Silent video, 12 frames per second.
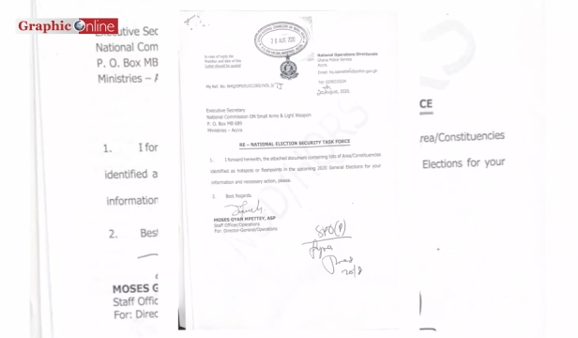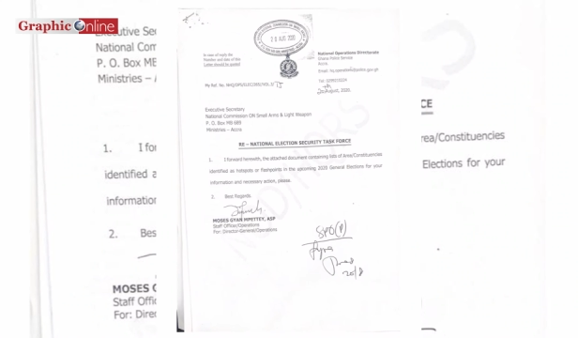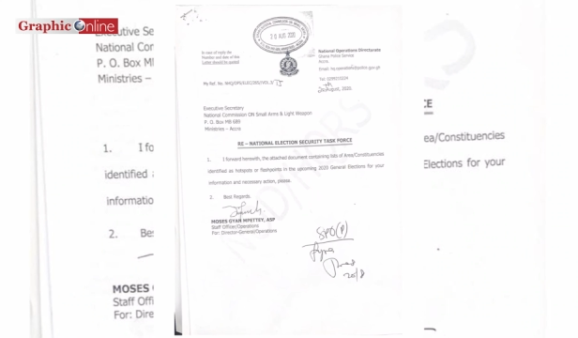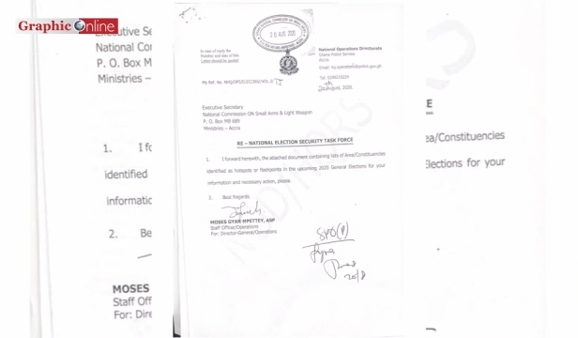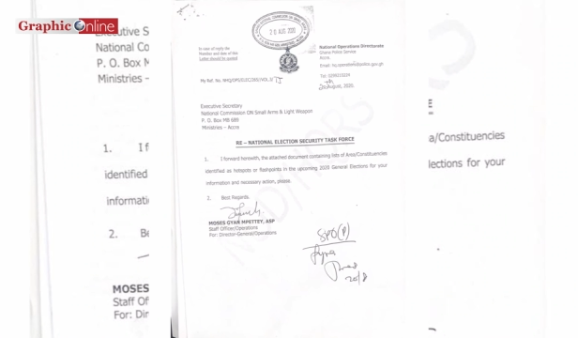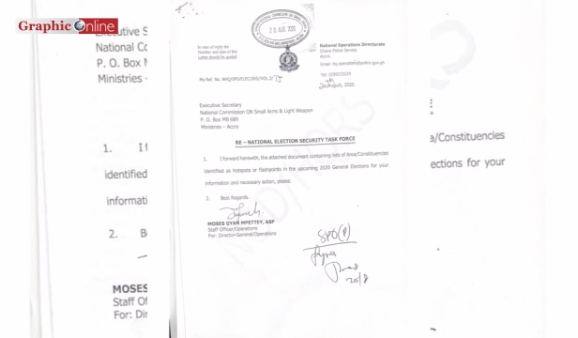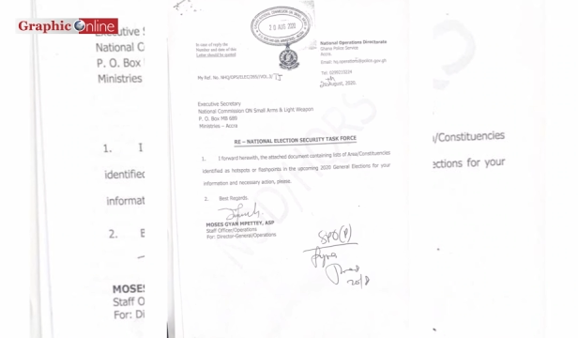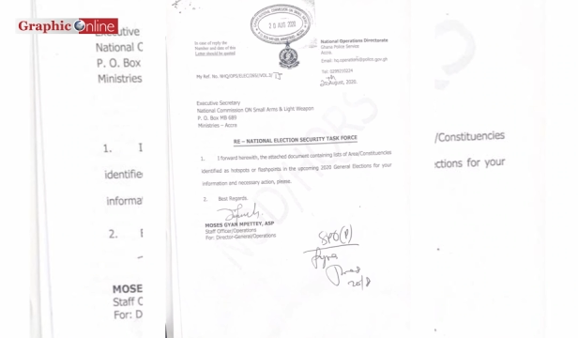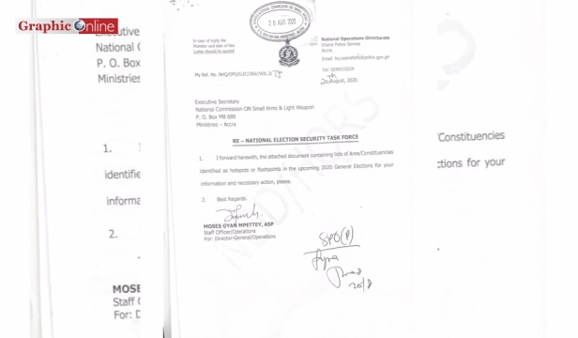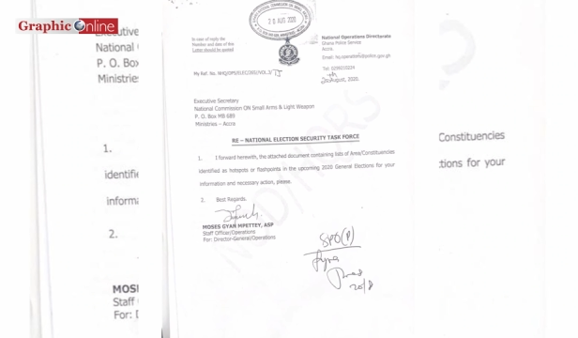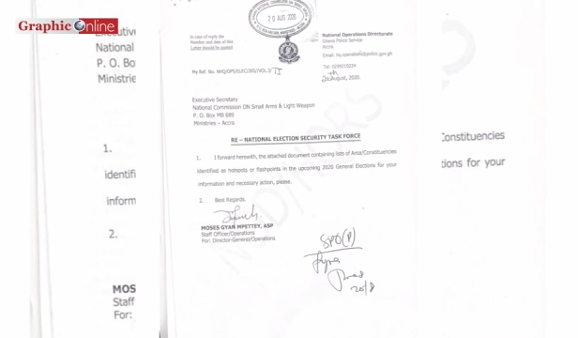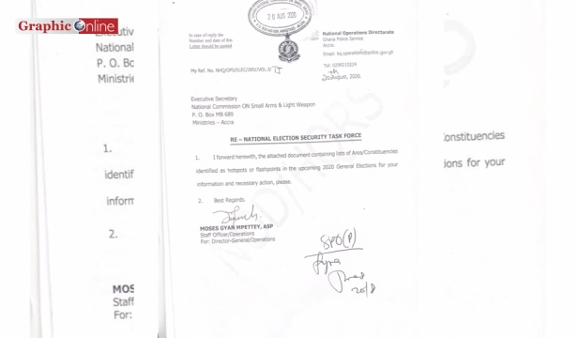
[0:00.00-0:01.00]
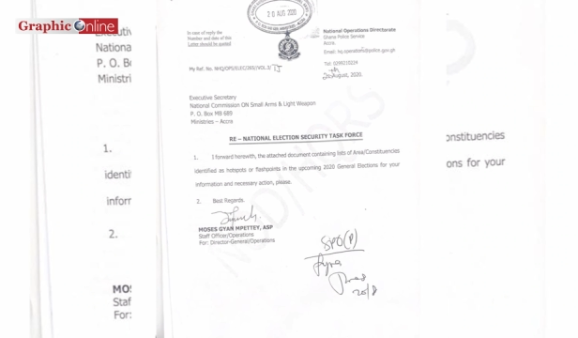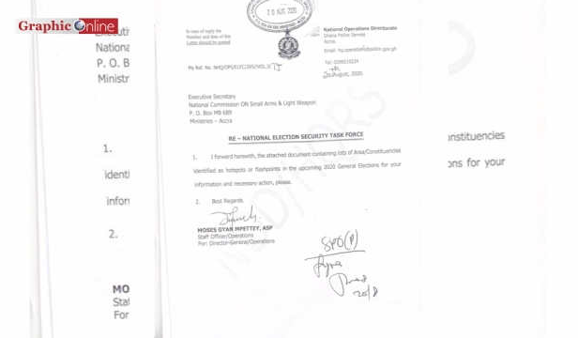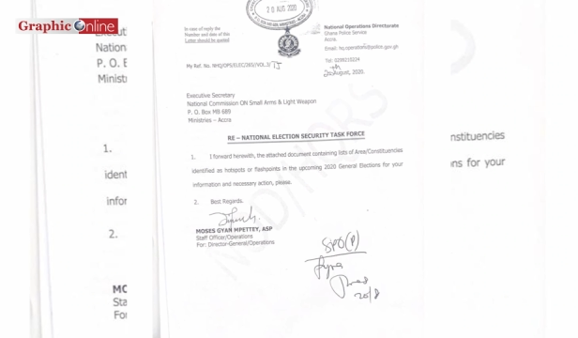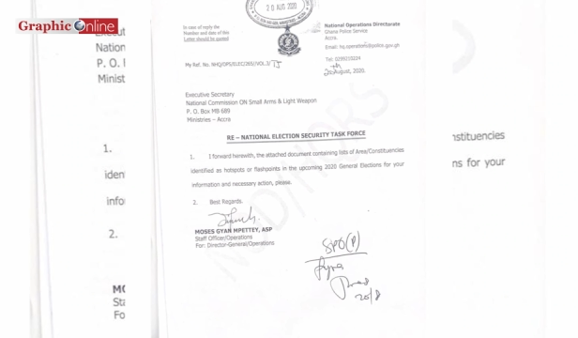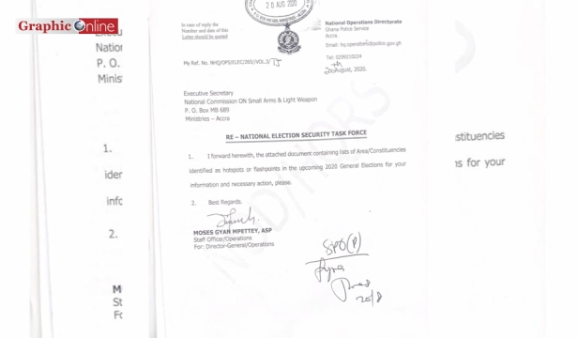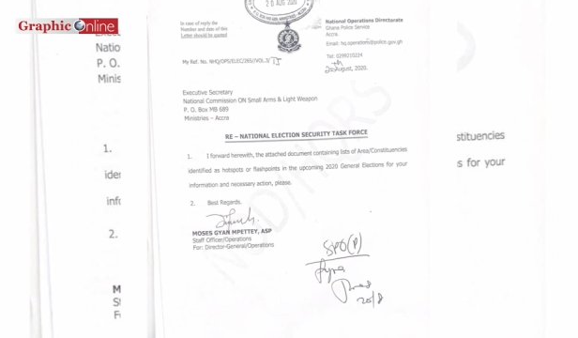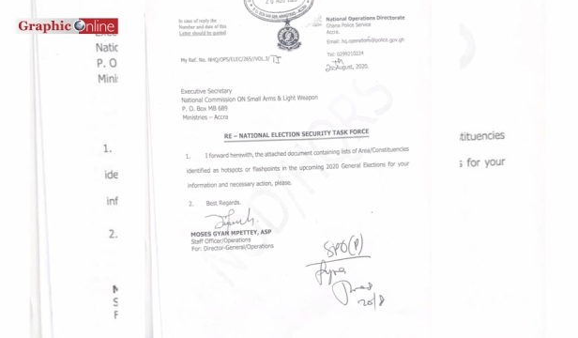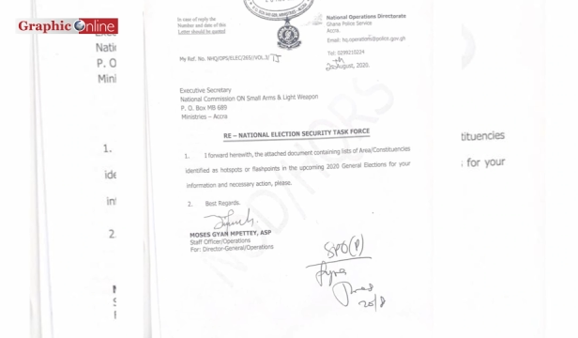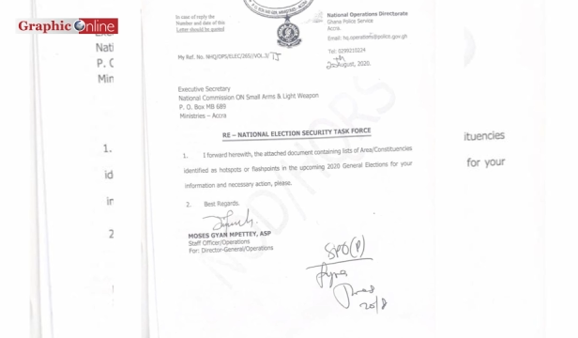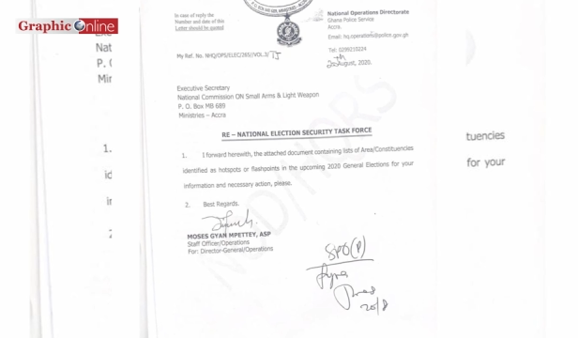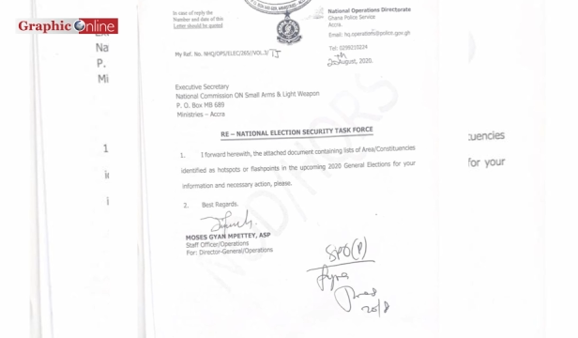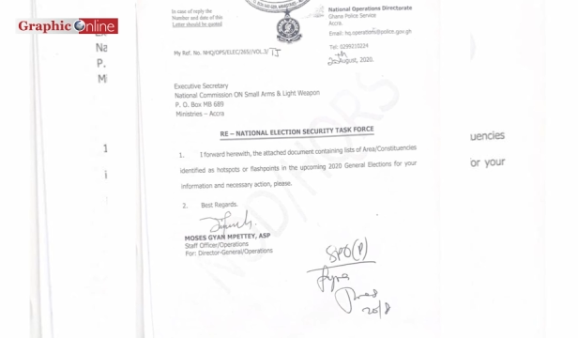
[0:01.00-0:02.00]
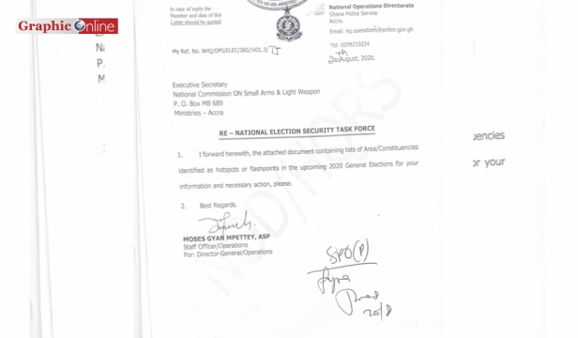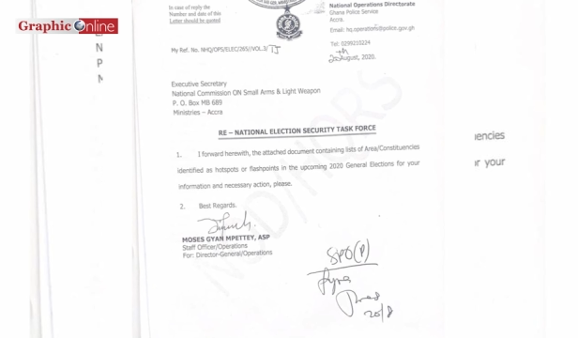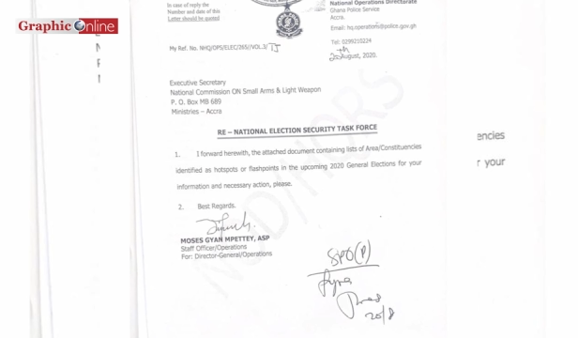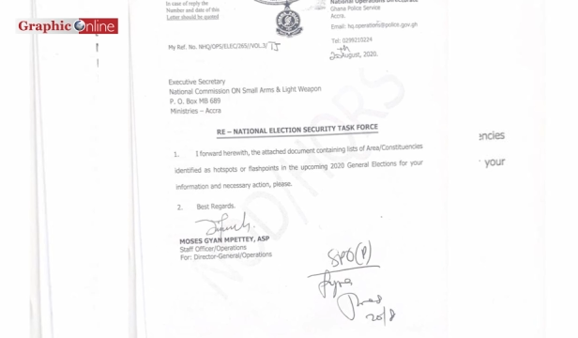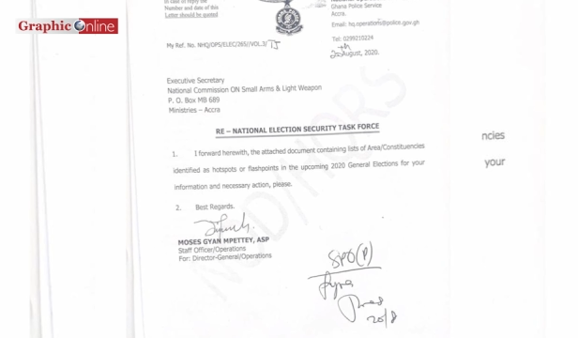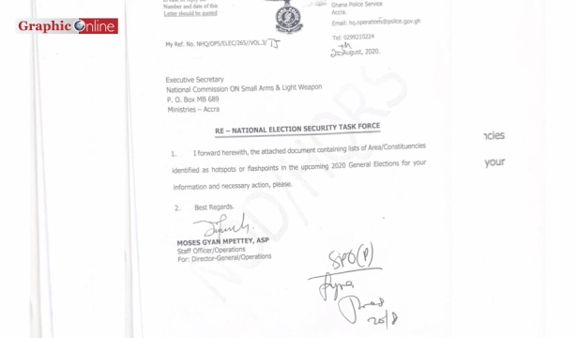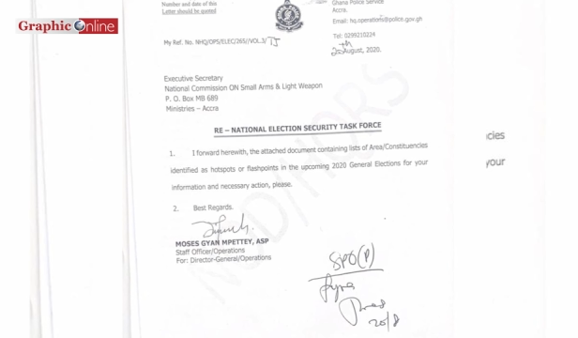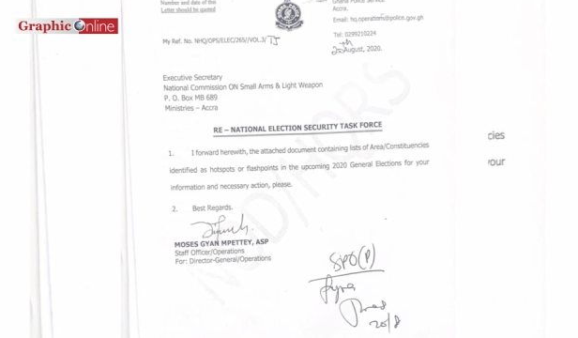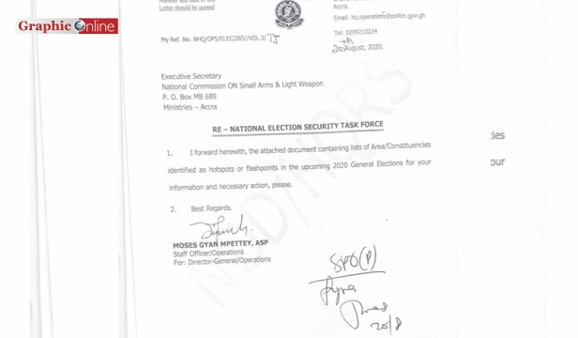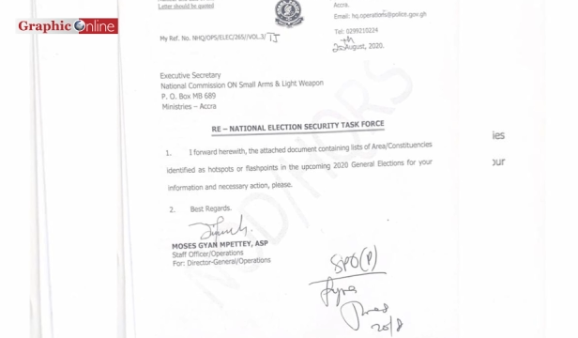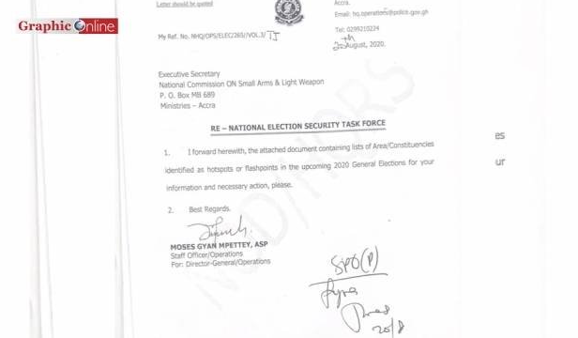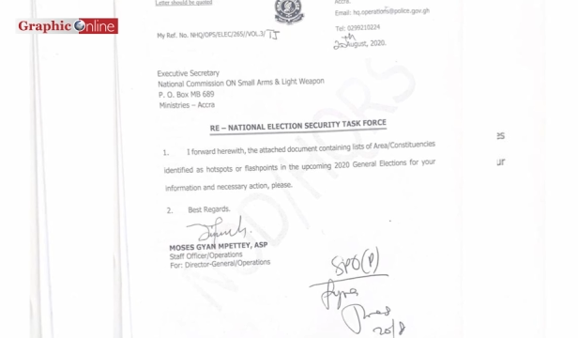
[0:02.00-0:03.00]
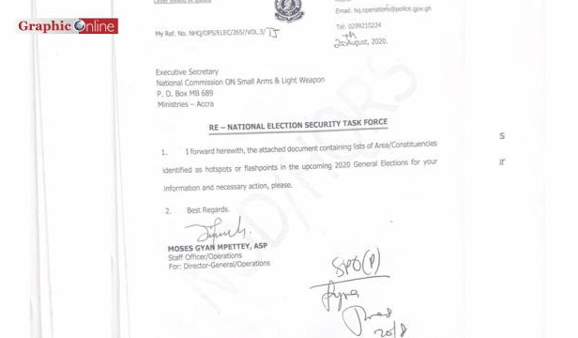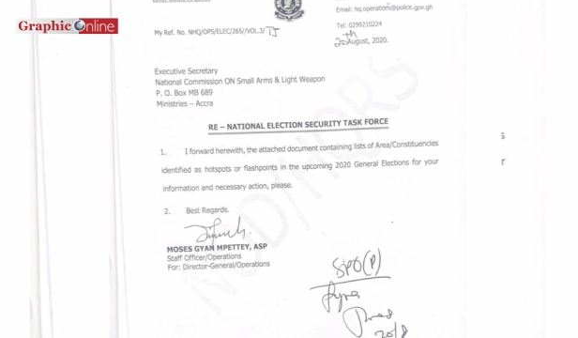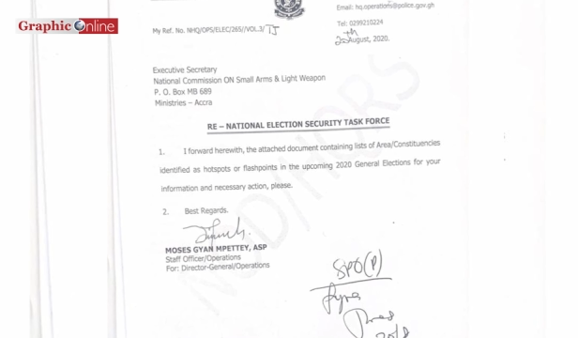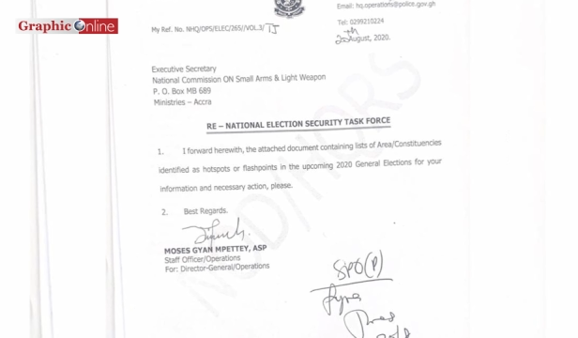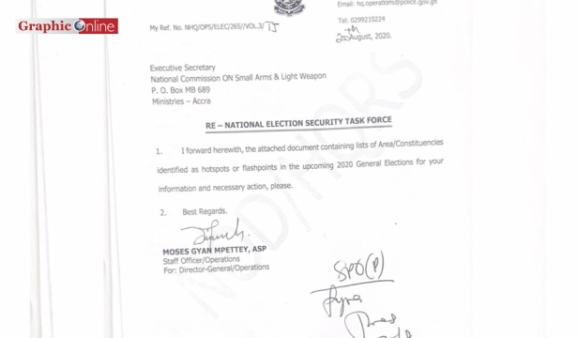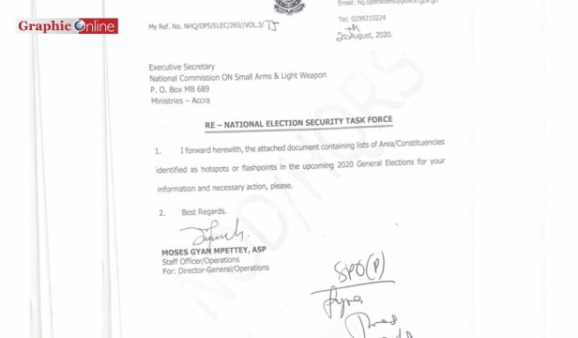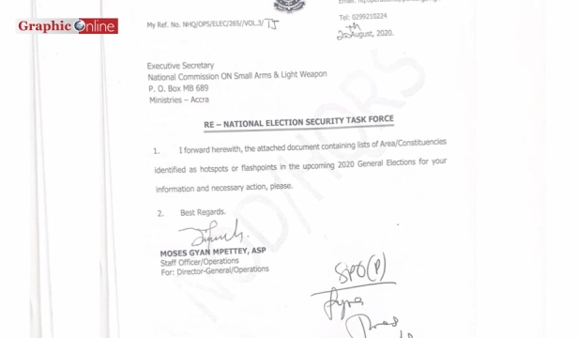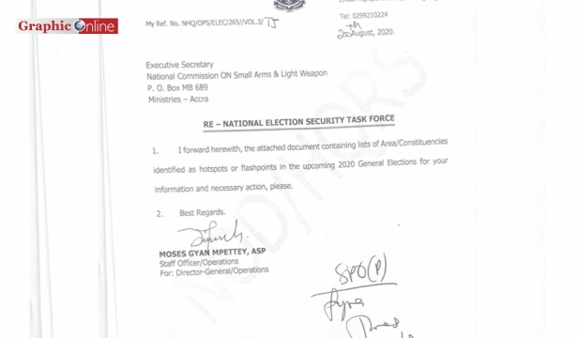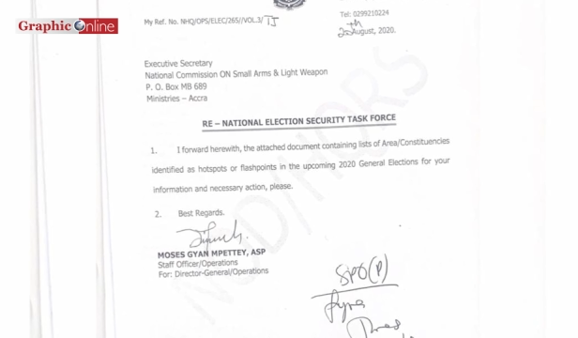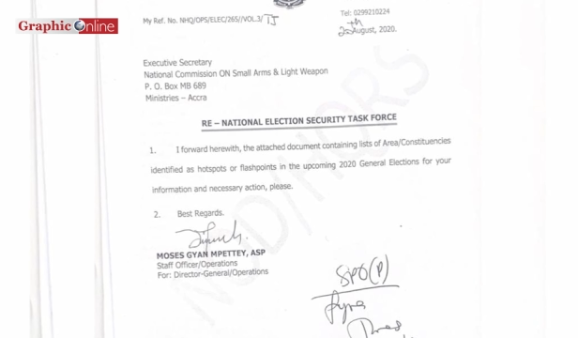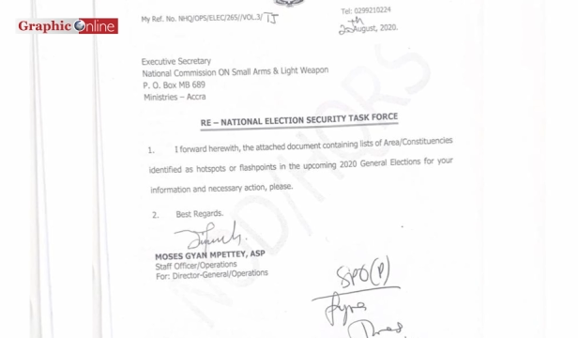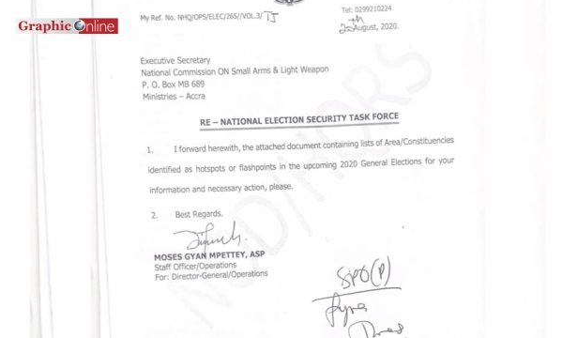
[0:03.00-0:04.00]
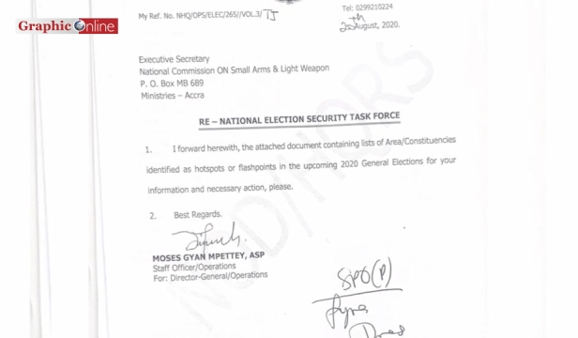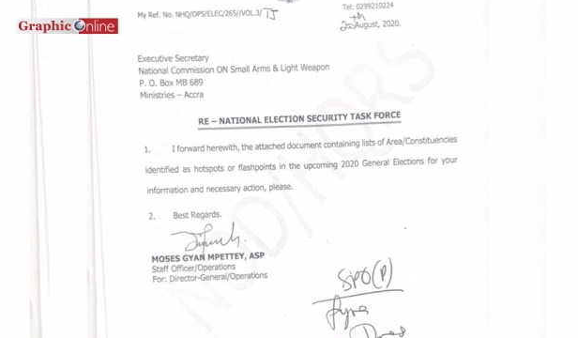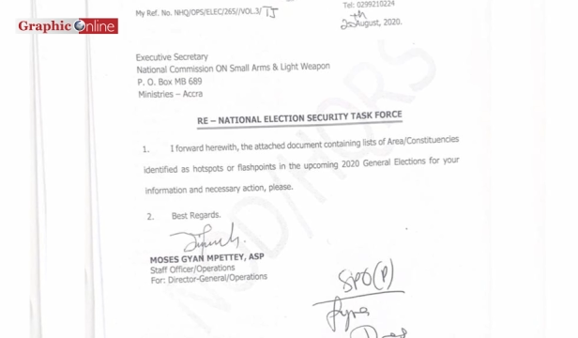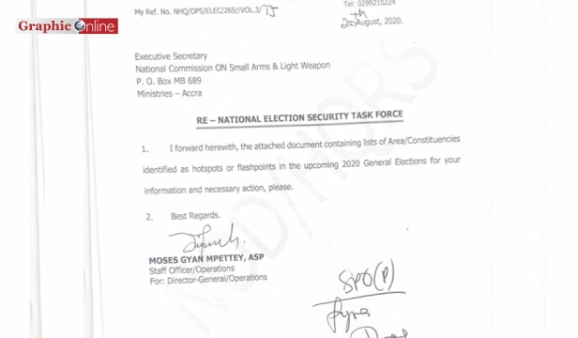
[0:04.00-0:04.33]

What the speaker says: (no speaker visible)